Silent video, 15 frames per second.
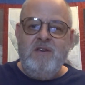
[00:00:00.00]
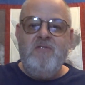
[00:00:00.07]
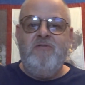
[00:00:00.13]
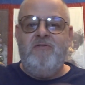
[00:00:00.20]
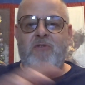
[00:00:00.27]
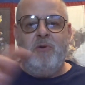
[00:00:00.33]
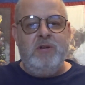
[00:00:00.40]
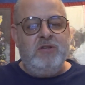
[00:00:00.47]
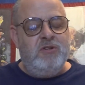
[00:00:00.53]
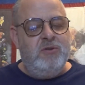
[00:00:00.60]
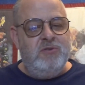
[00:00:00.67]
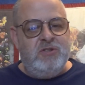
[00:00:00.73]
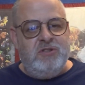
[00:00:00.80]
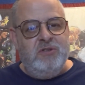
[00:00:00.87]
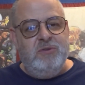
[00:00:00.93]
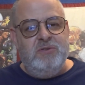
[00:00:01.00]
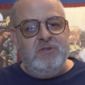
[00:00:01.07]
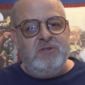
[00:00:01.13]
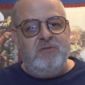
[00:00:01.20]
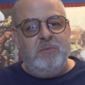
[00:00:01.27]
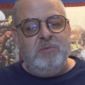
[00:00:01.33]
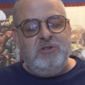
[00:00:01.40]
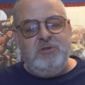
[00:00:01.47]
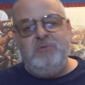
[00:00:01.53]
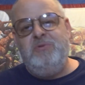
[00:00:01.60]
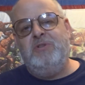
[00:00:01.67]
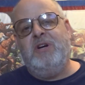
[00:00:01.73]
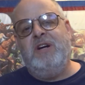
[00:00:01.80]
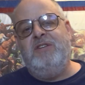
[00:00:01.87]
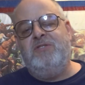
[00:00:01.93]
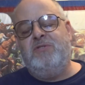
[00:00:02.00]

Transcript: 42 students from a junior high